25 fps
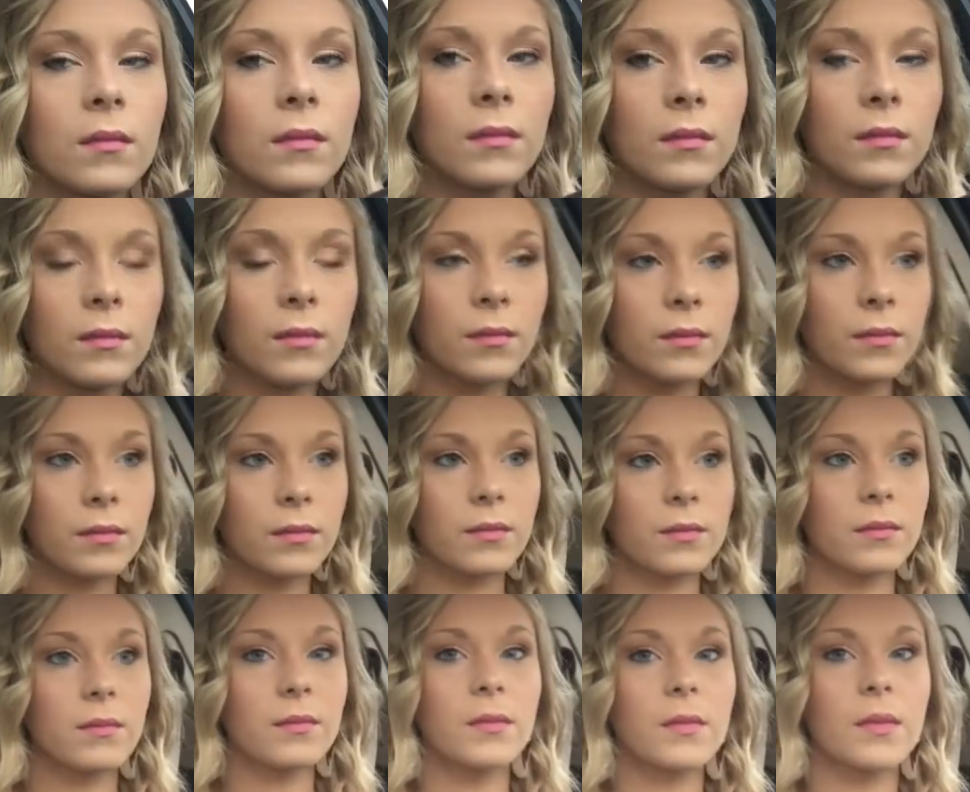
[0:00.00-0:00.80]

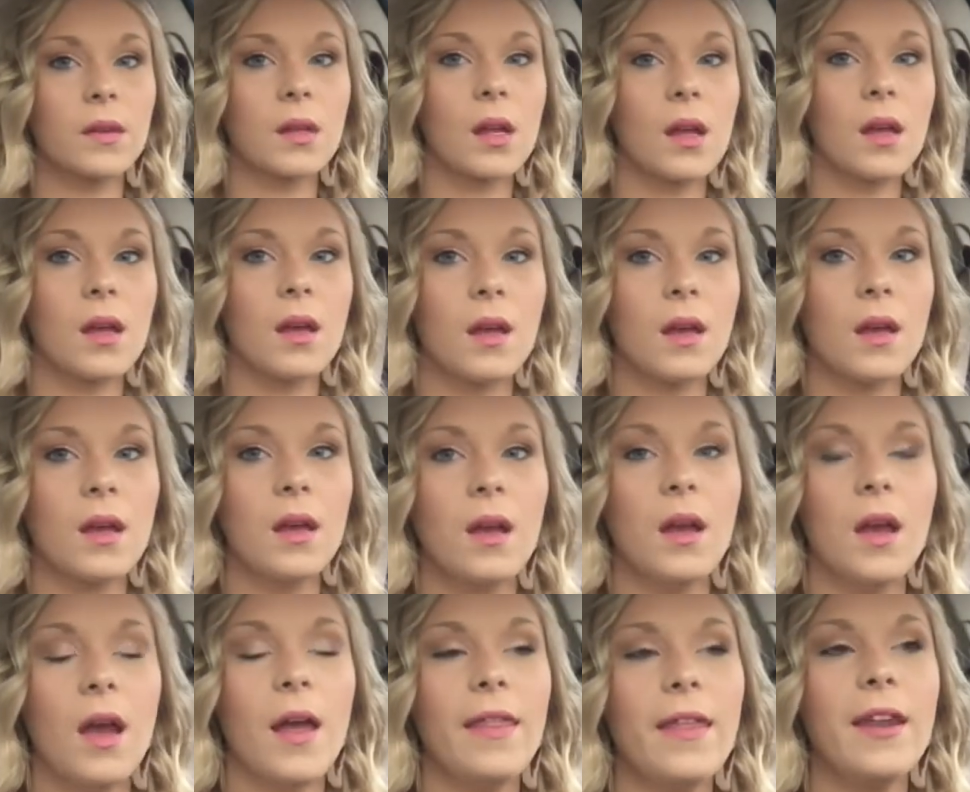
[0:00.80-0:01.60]

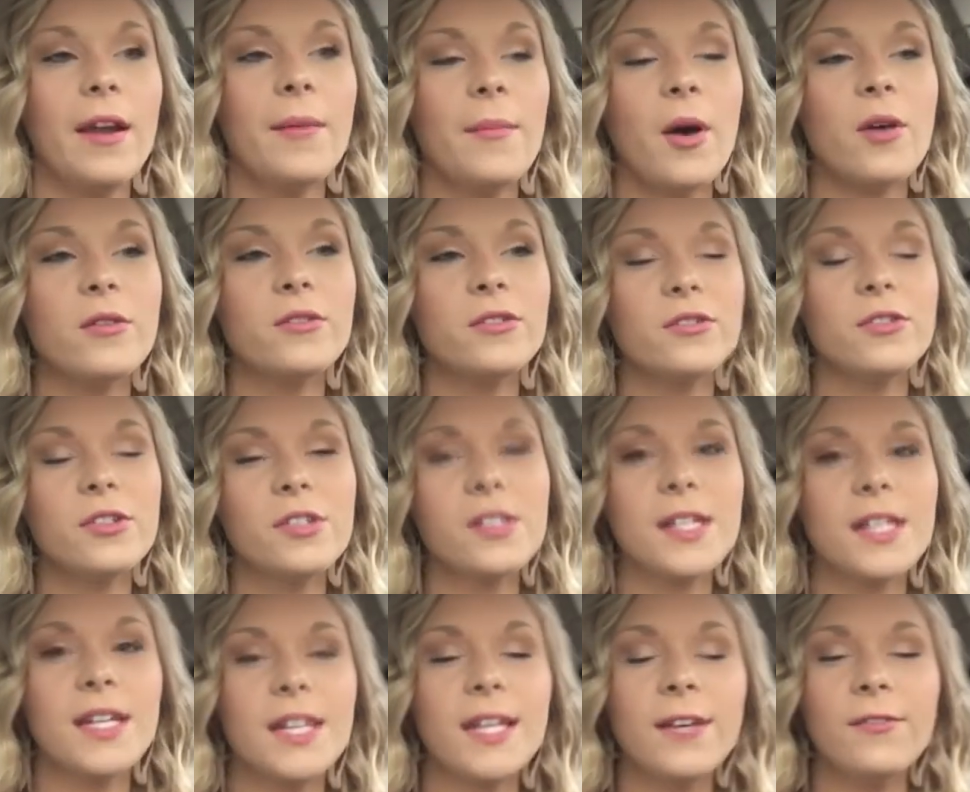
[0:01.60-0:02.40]
And then I'm also
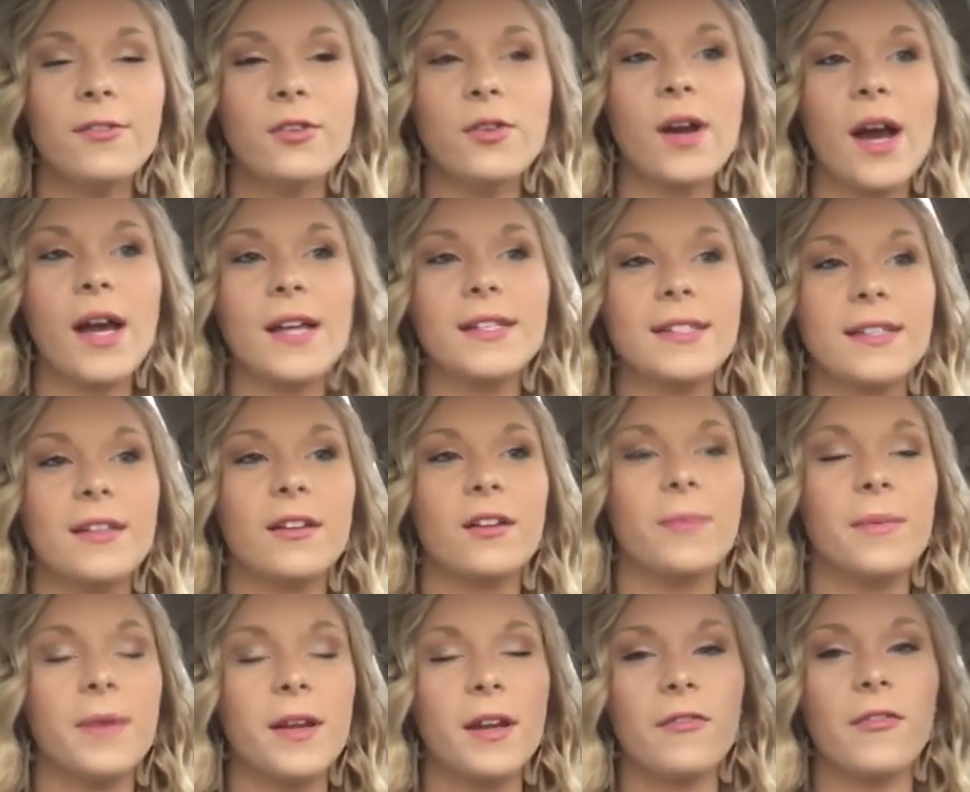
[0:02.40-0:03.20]
just going to give you guys a
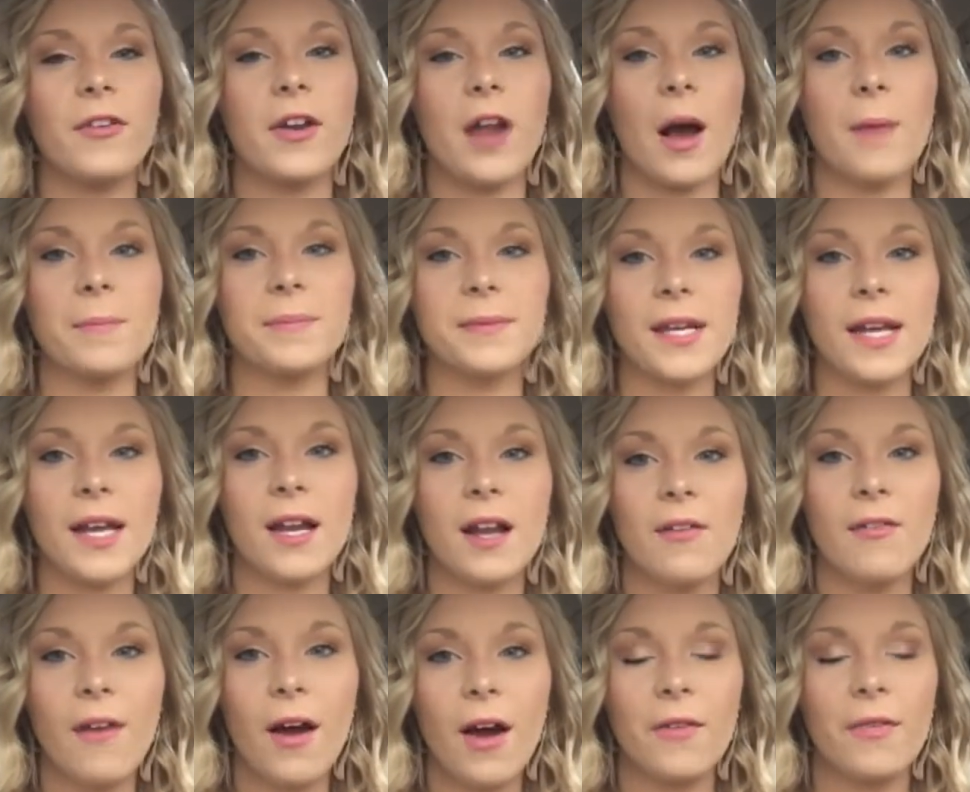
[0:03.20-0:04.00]
little bit of an
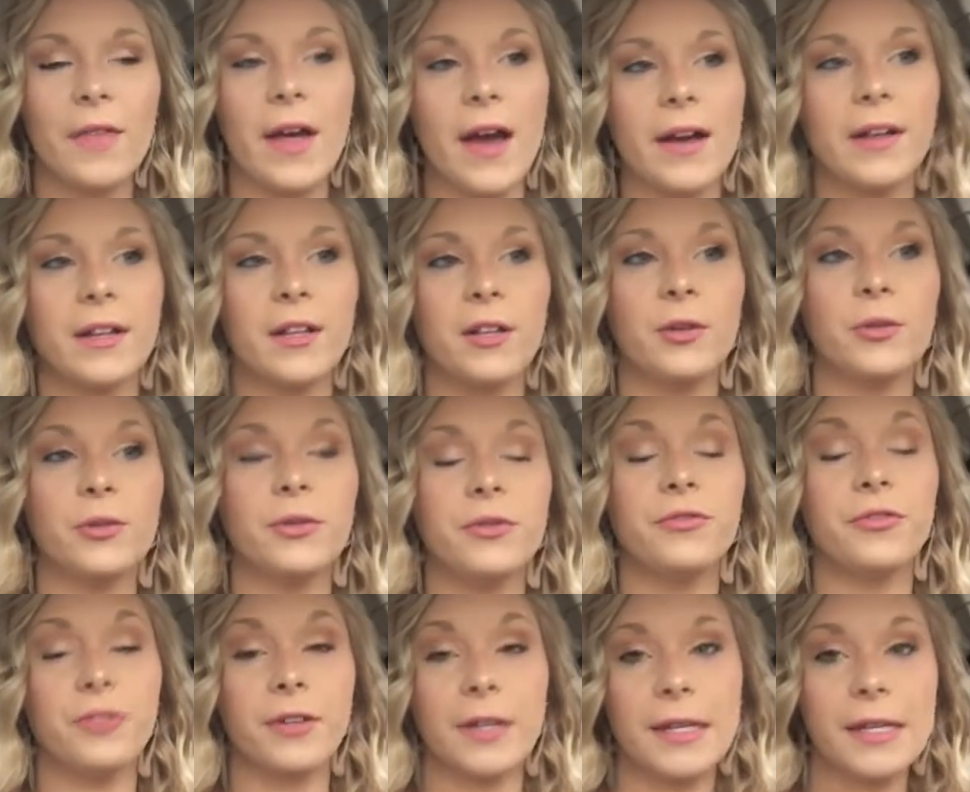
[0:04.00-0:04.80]
update of how that
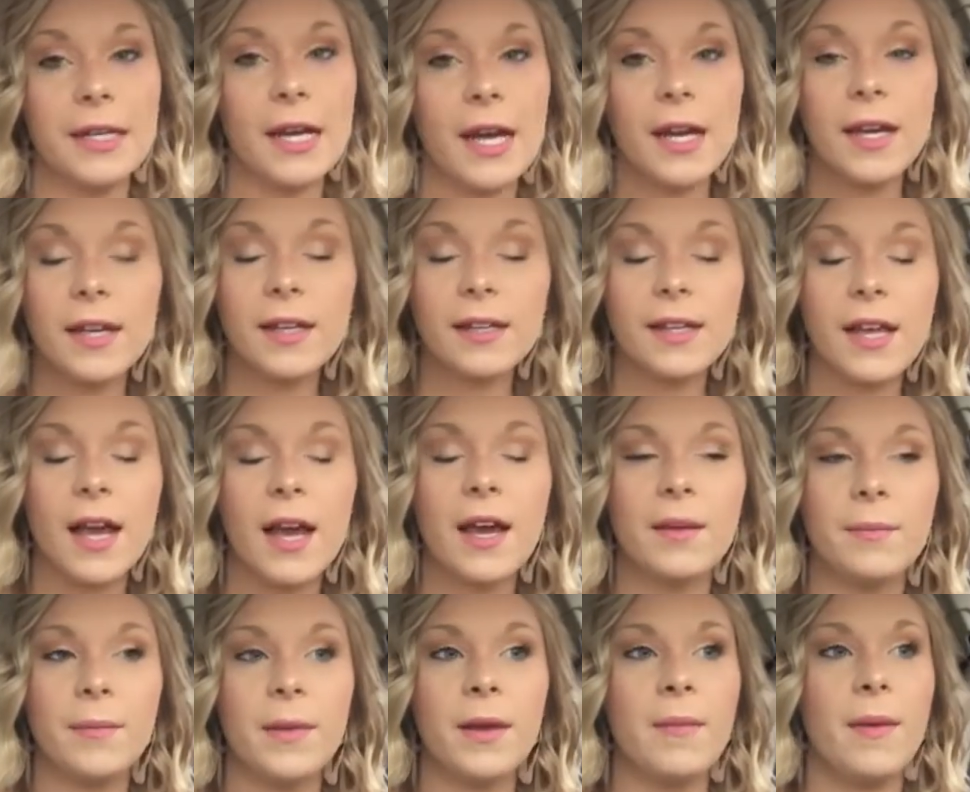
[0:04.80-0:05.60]
gluten-free diet
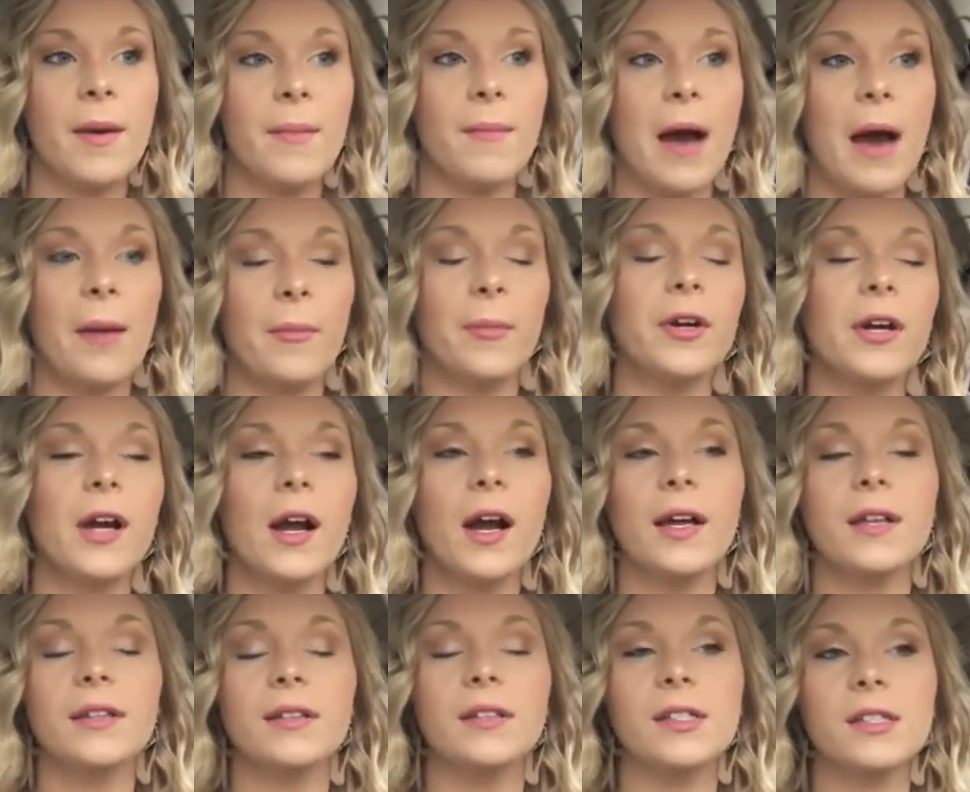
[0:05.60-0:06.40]
that me and my mom were
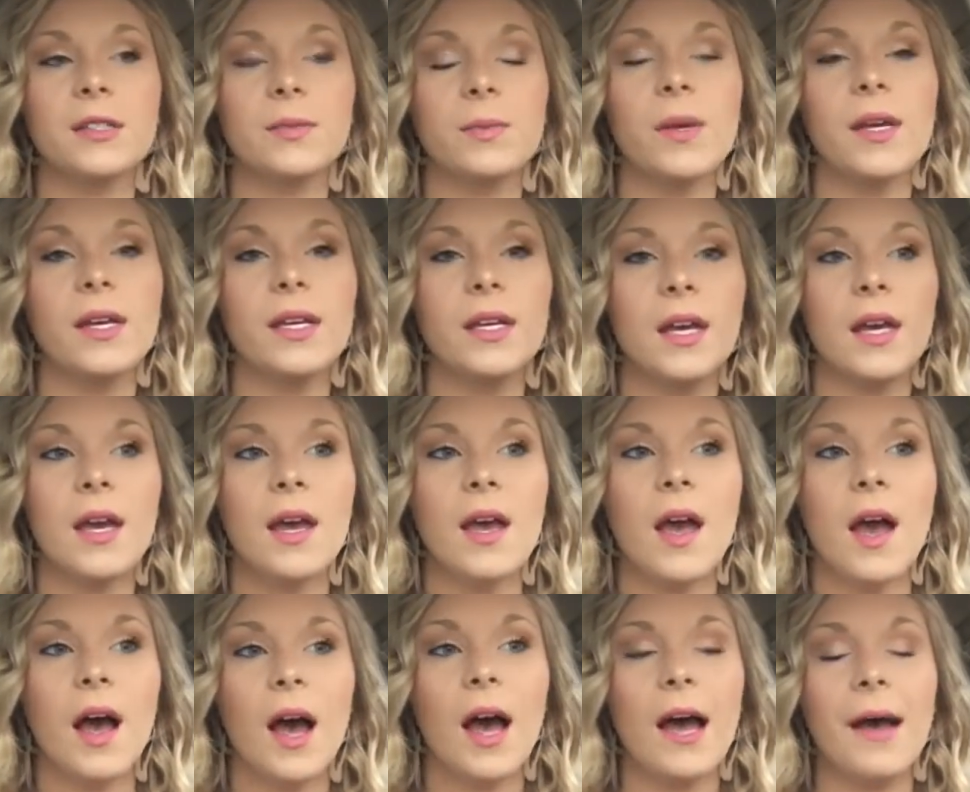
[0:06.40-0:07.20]
on this week,
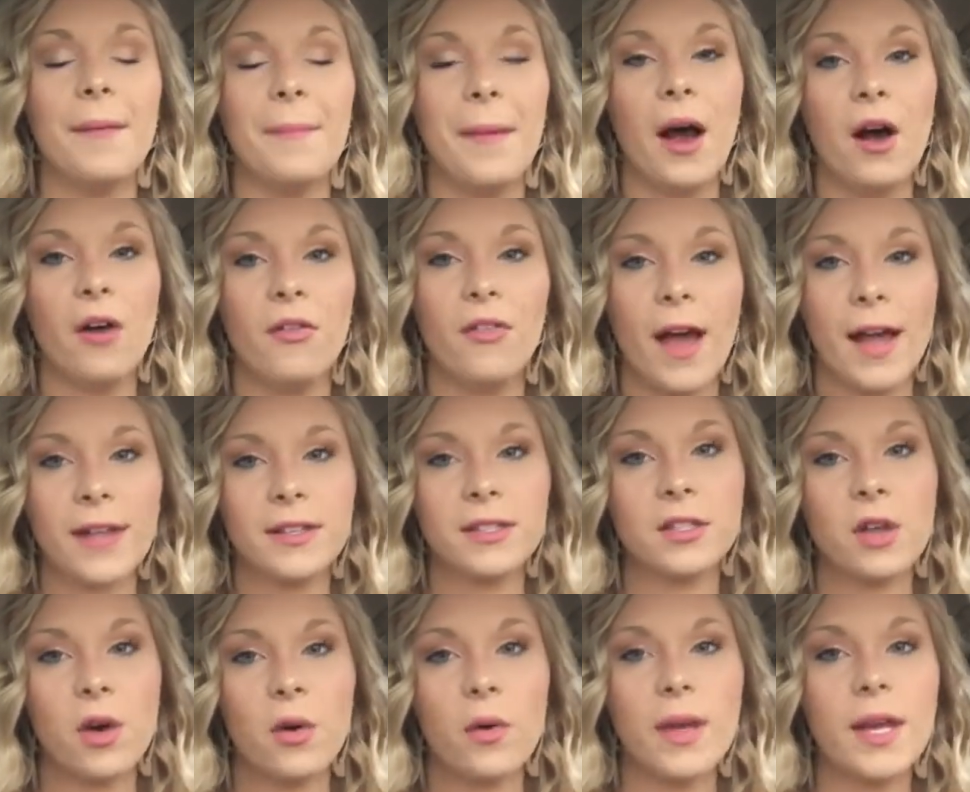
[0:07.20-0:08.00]
how
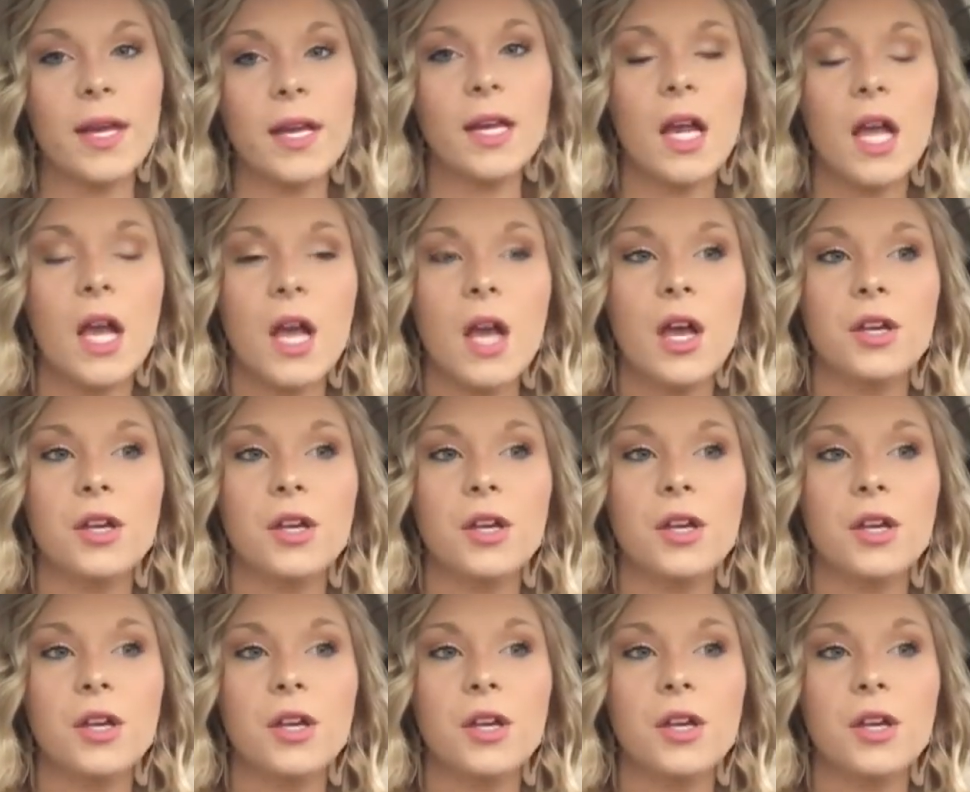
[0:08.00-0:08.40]
that's going.